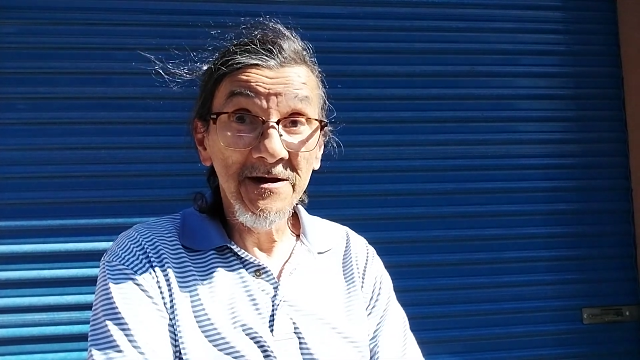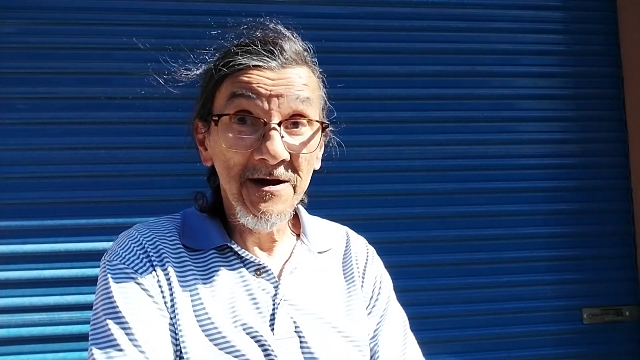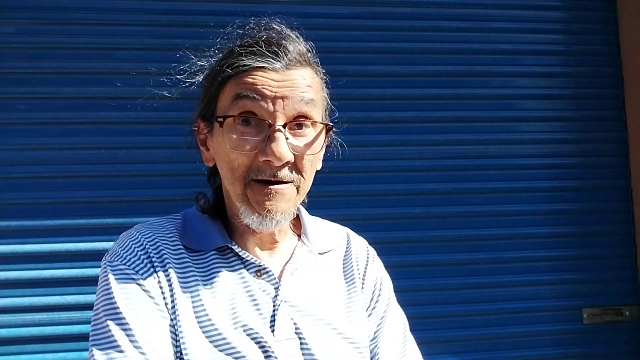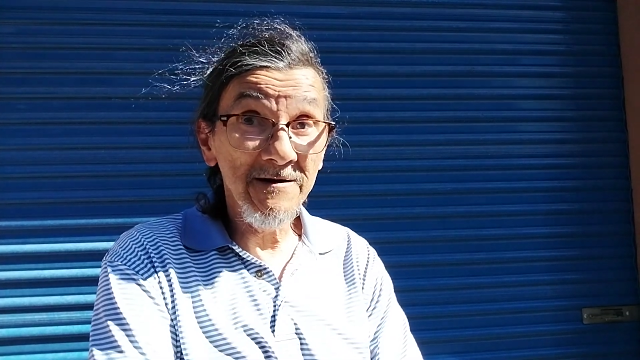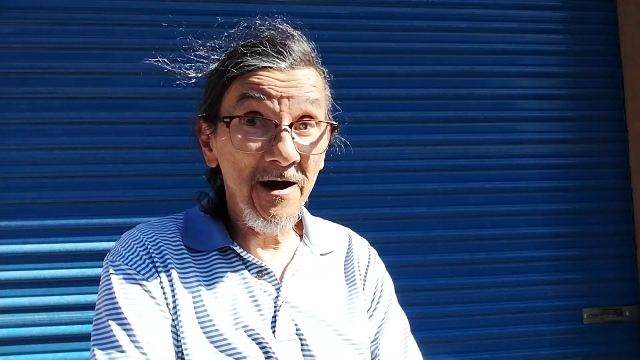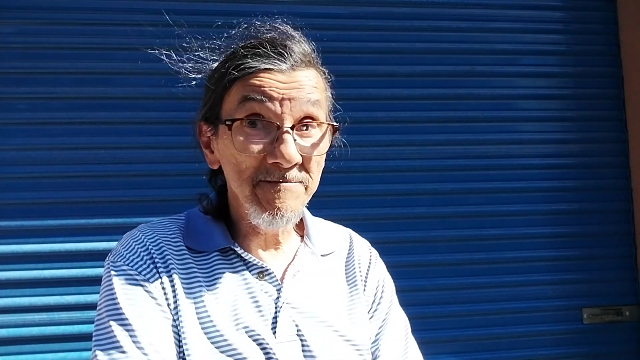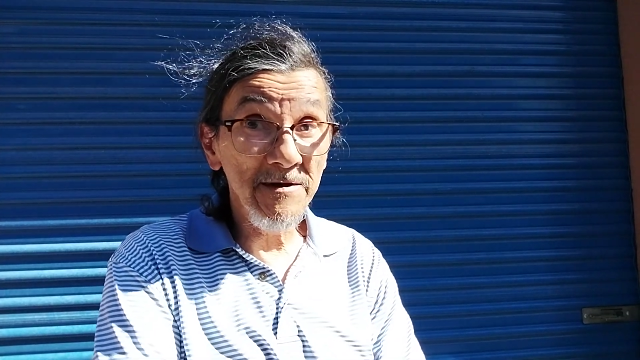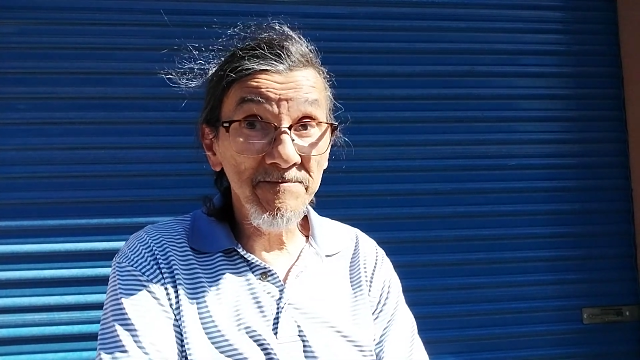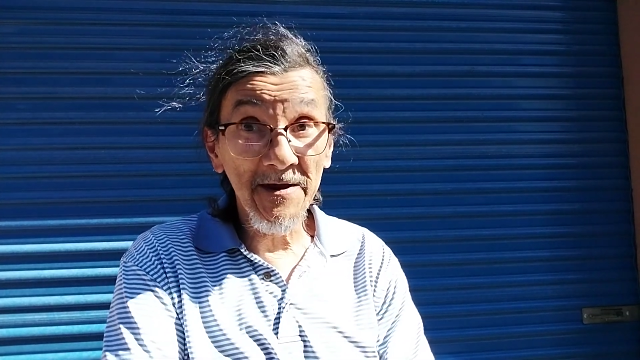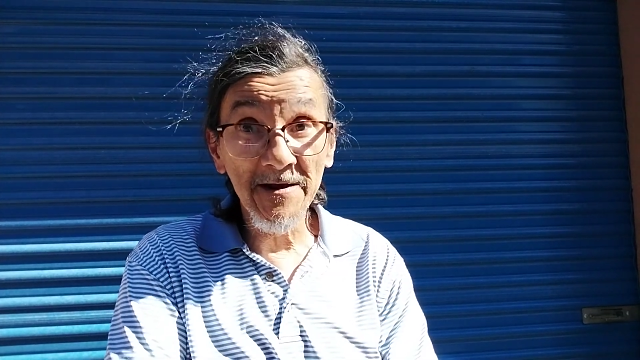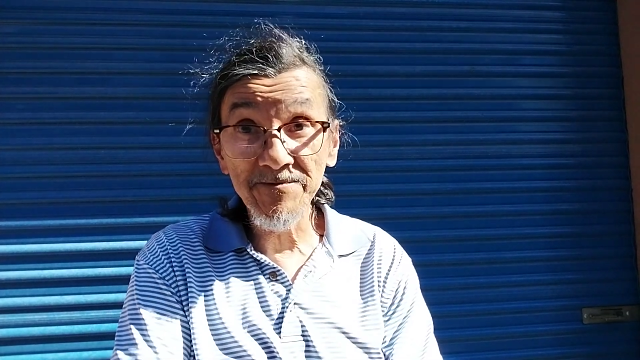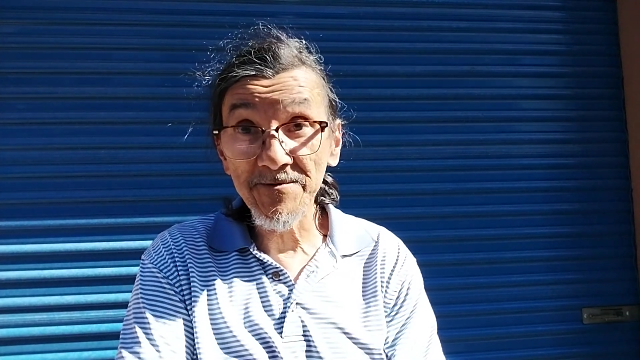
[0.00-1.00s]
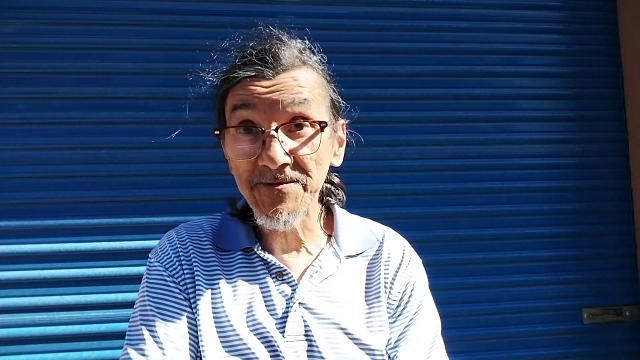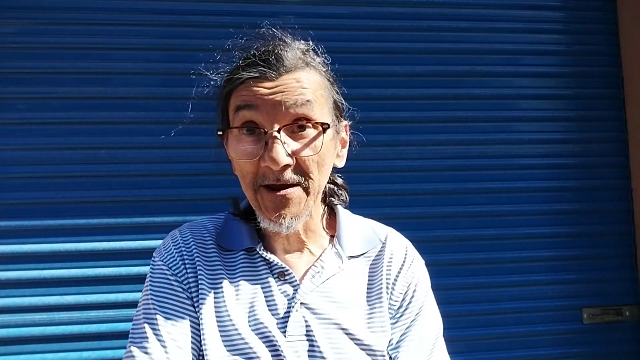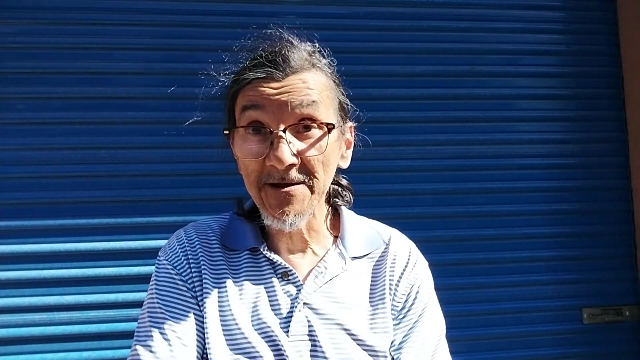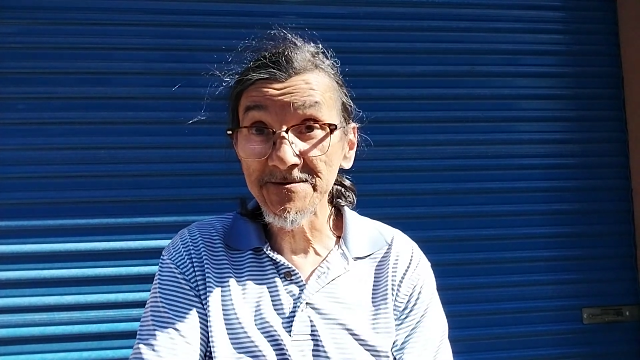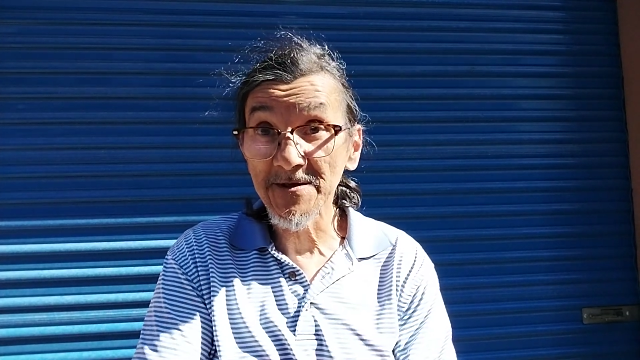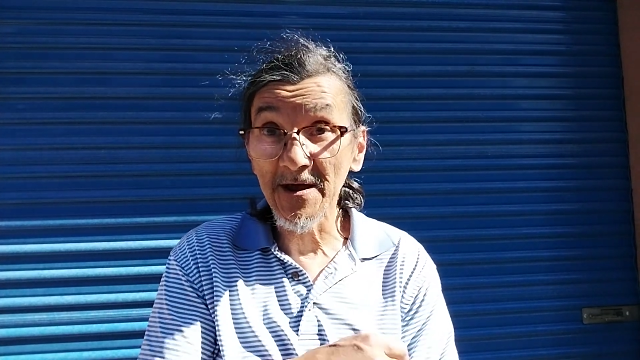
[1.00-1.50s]
that would help me pay for
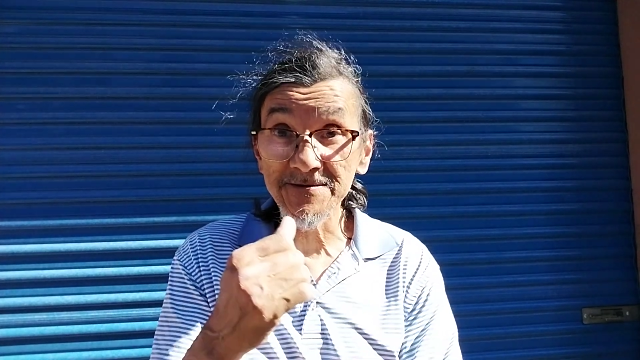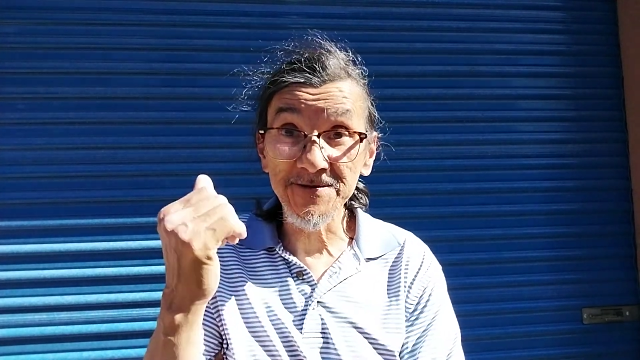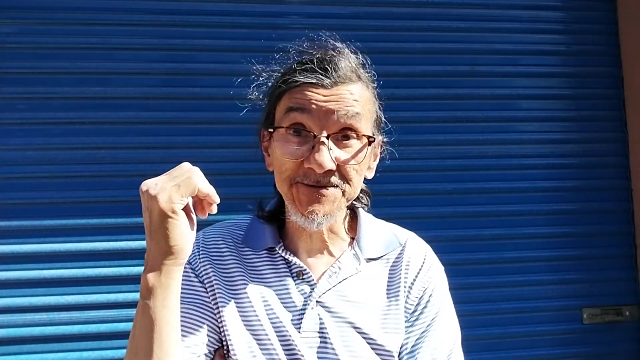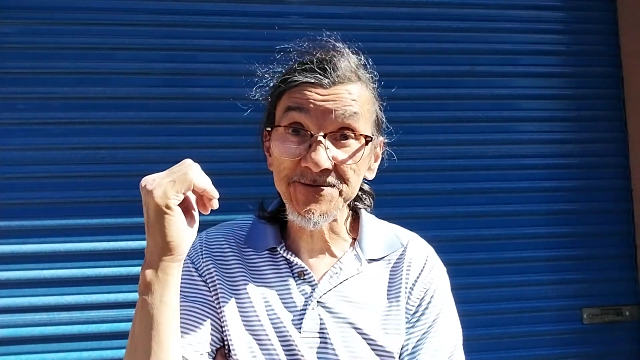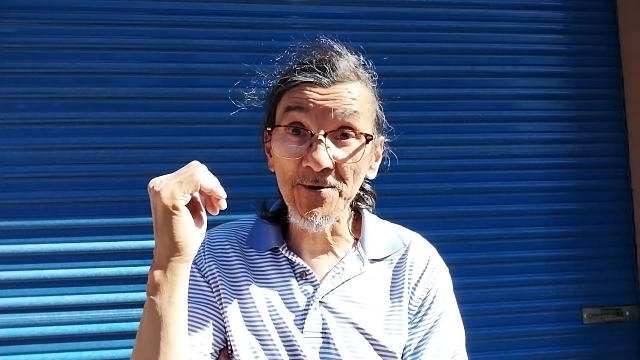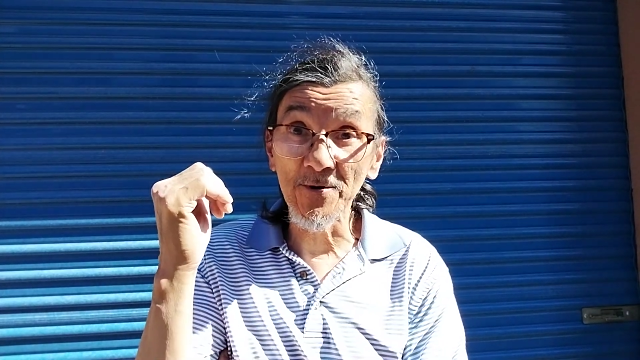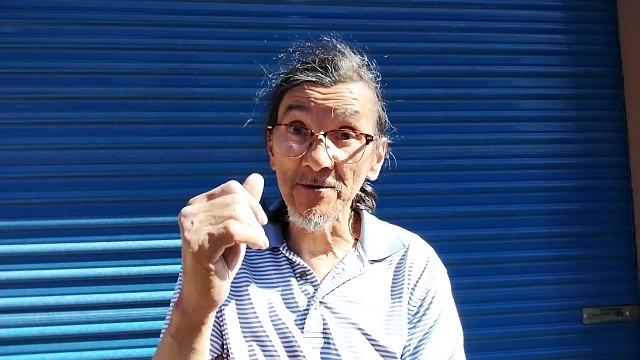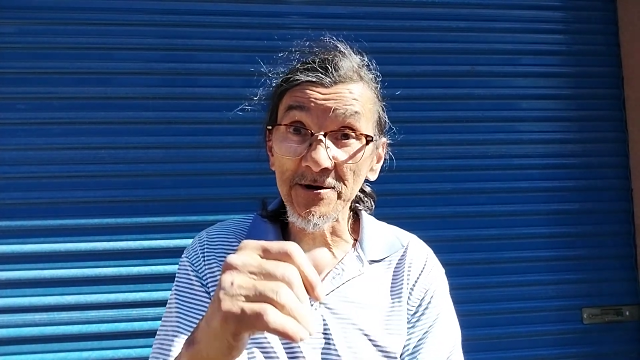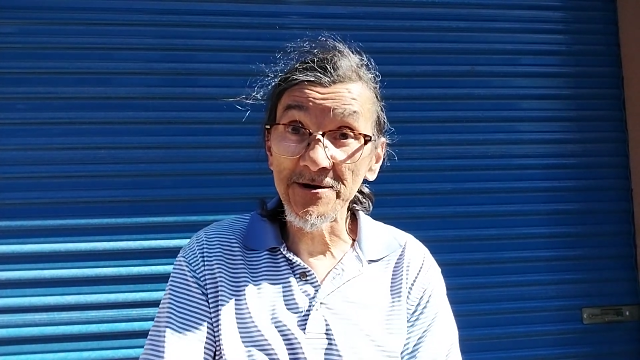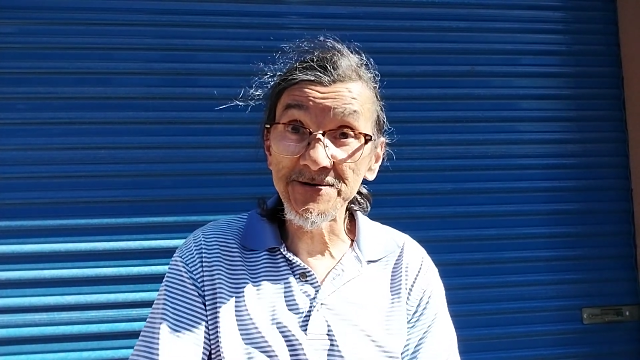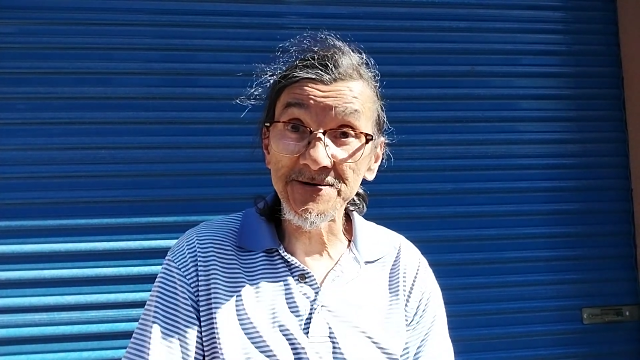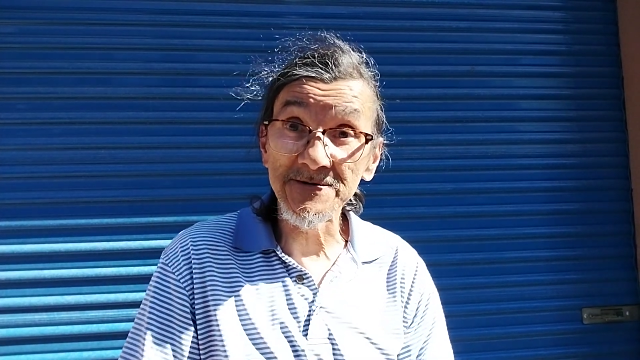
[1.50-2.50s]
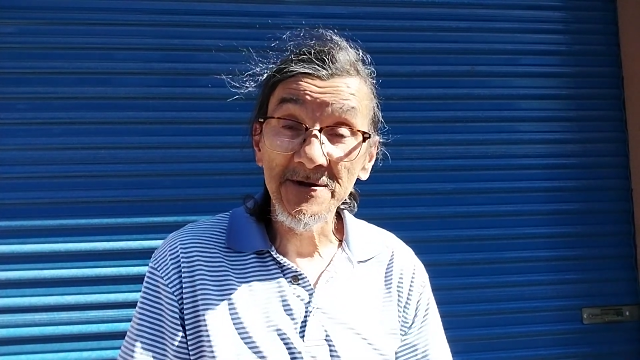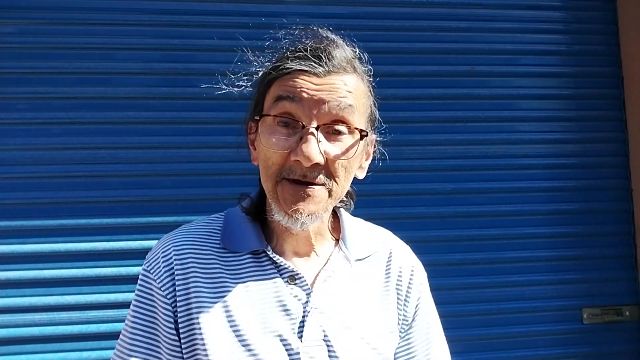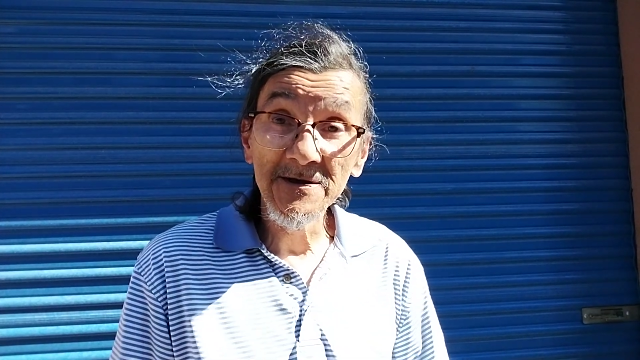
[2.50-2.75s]
things like the storage and